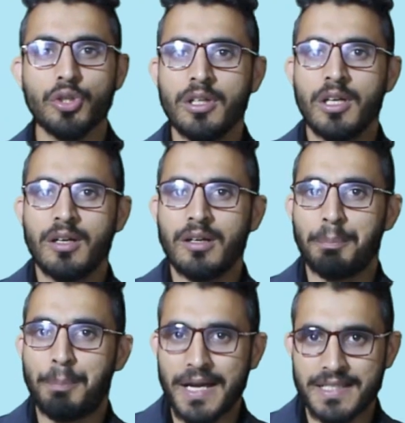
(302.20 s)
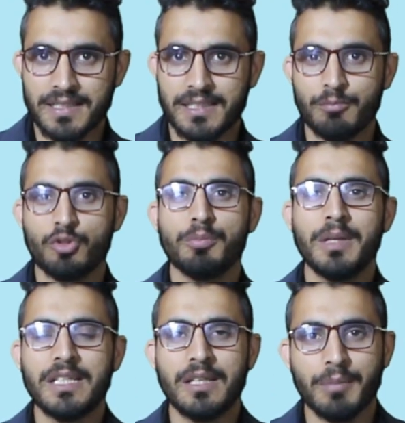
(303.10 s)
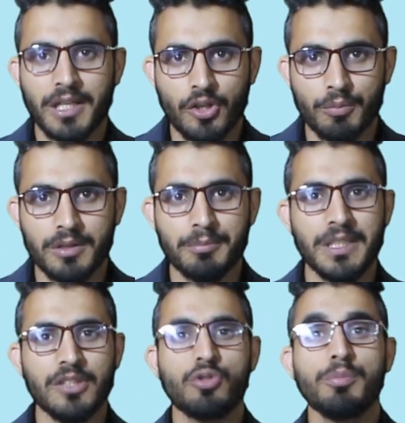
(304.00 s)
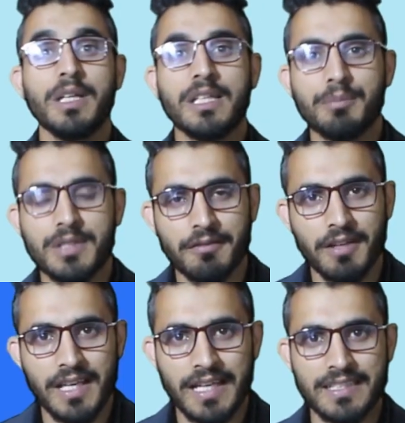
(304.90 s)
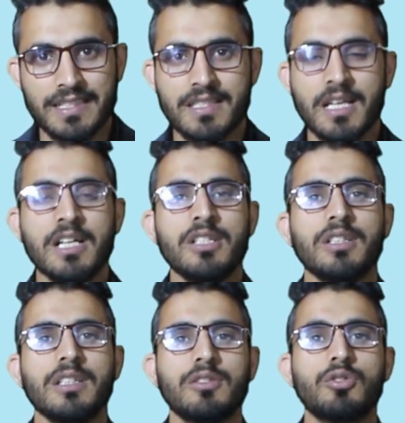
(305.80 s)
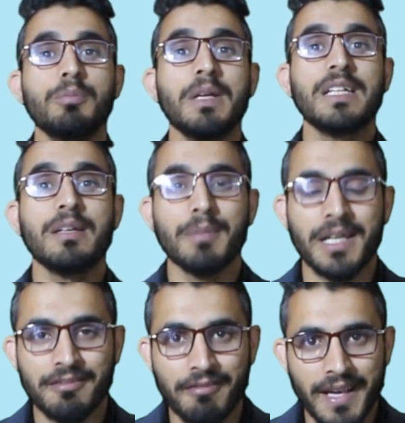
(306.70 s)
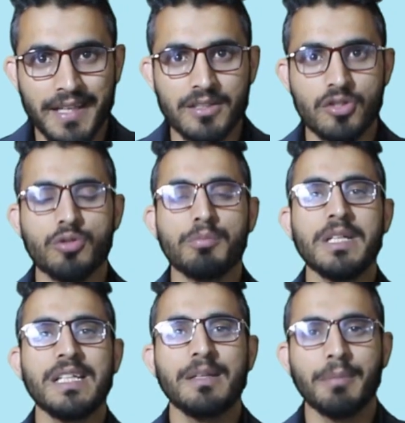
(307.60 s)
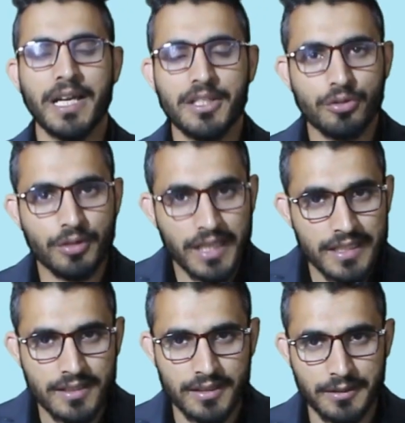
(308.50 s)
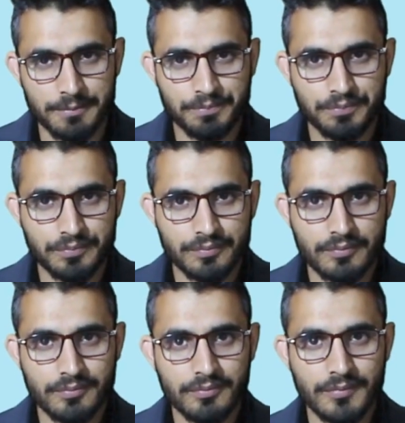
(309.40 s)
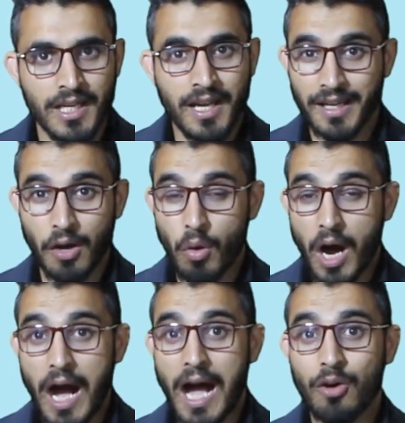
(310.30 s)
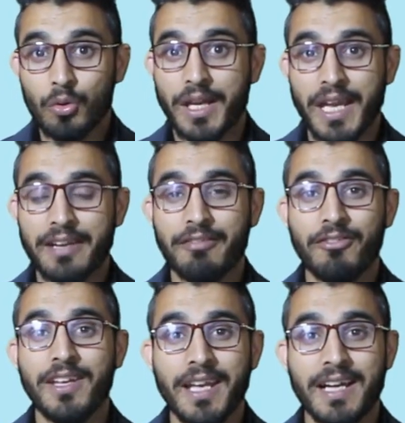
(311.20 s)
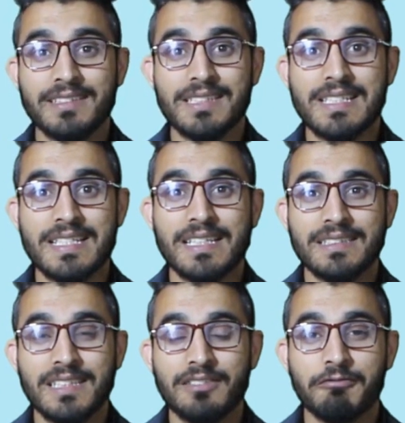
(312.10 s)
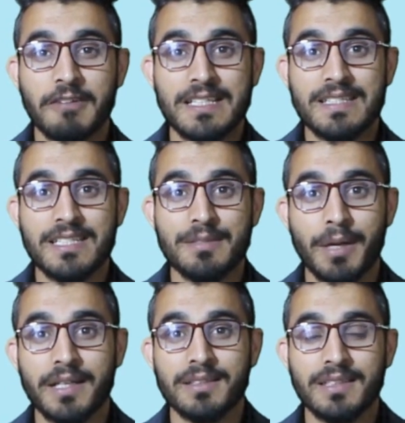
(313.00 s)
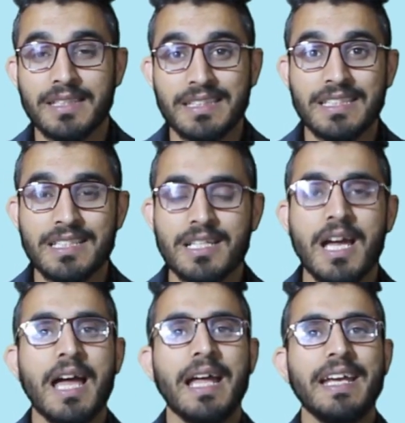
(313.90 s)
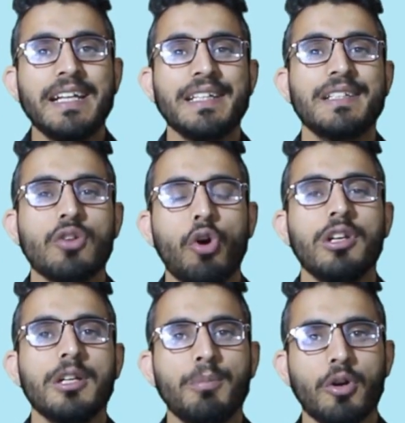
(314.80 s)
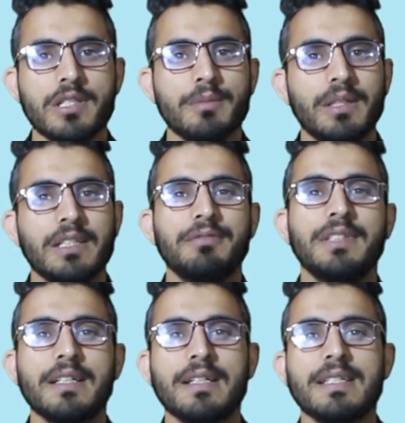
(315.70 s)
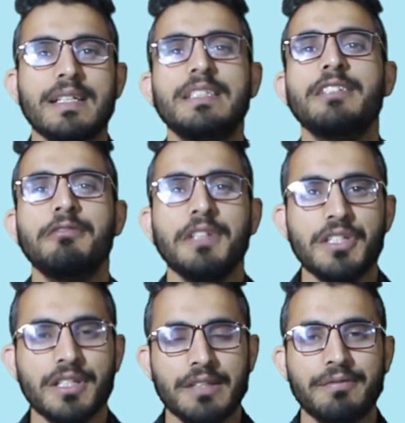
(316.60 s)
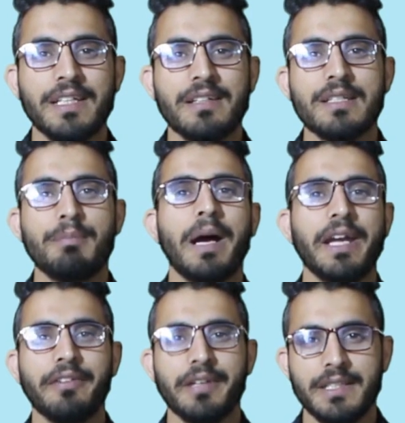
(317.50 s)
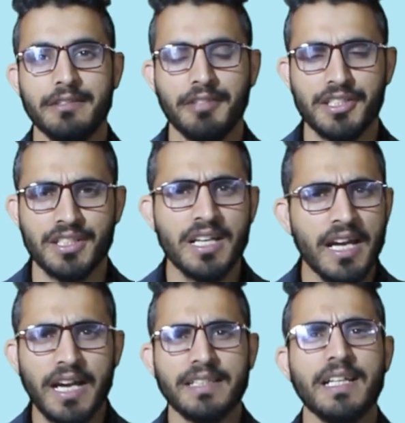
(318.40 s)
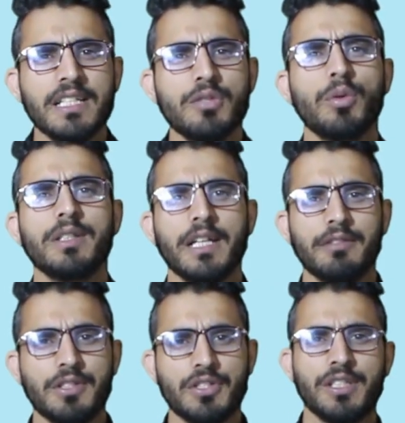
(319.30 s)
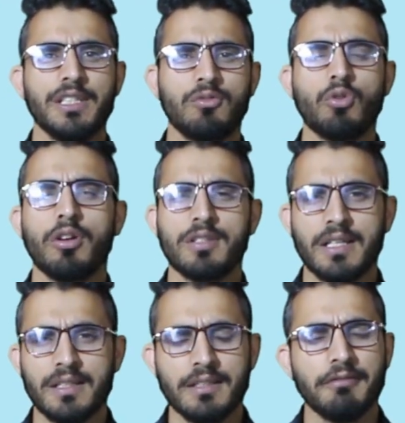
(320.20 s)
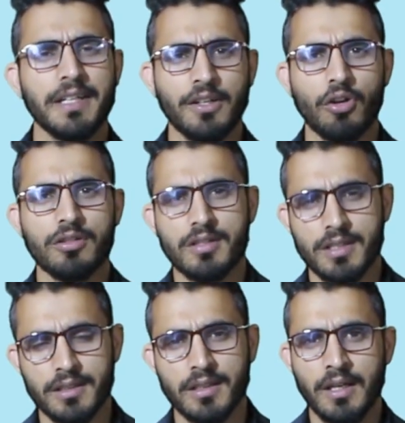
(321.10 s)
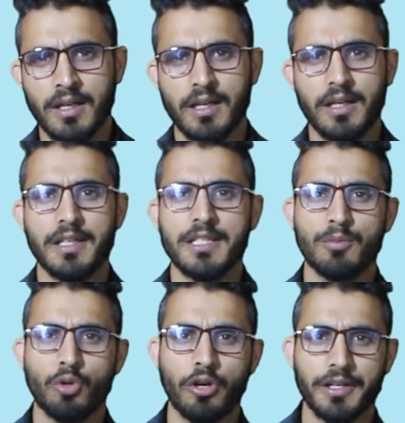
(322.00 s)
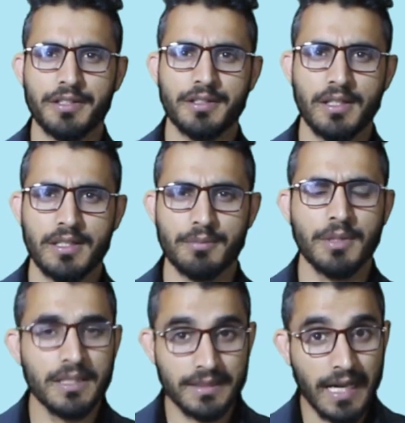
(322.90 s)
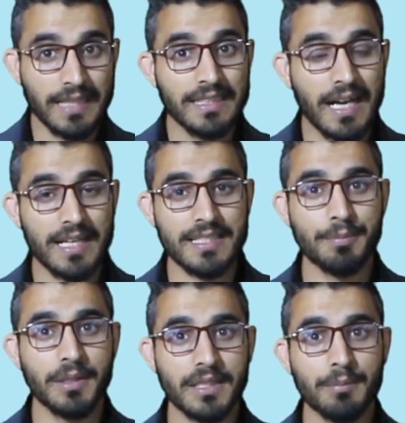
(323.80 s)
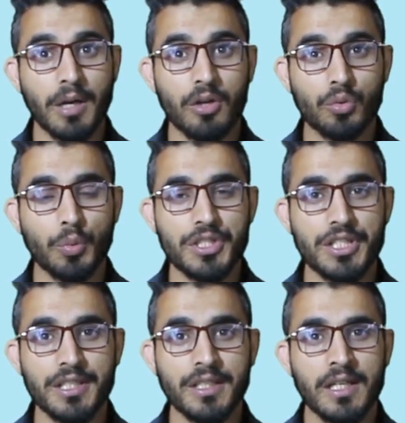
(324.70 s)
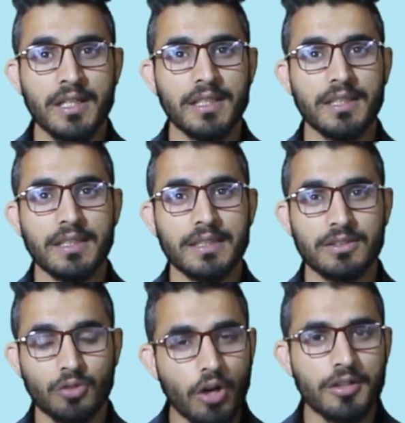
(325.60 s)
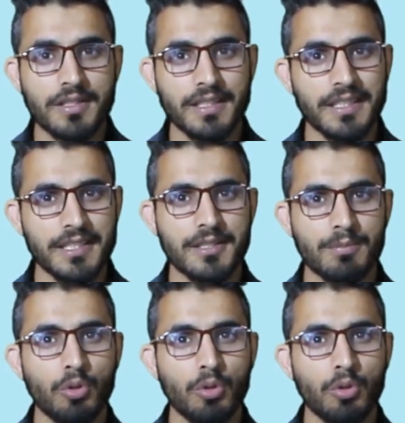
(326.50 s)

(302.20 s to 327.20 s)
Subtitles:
to better him, to make him a human being, to make him civilized, to make him advanced, to make him educated. Now, how can we understand that West is better than East? It is only possible if there is a division, if there is a binary division, and that is what EdwardSaid talks at the very onset in his book Orientalism. The other aspect about which he talks in his